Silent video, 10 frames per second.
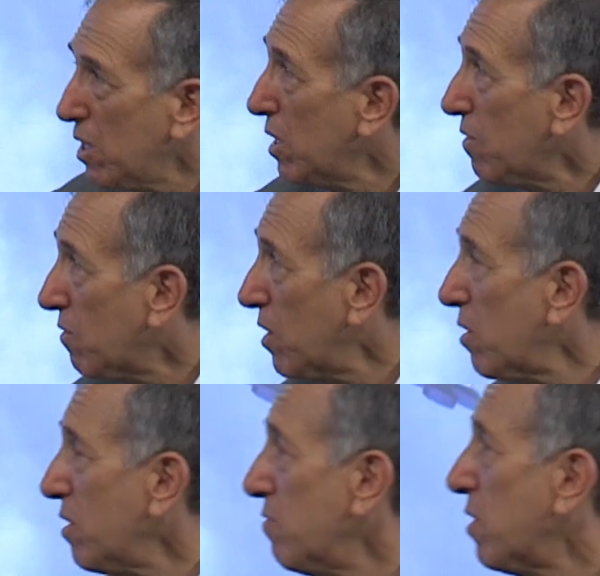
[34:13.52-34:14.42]

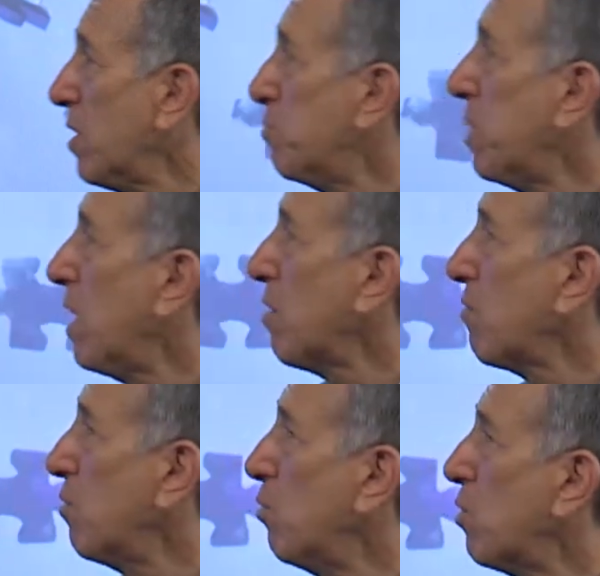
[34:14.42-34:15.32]
Very, very
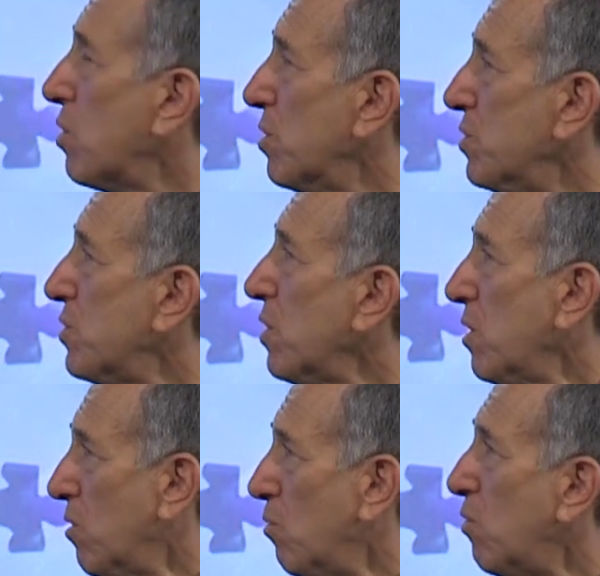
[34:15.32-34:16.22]
powerful words.
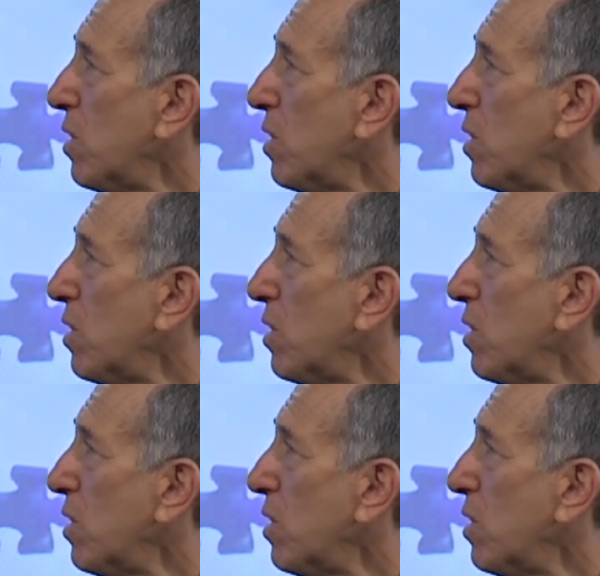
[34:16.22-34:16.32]
One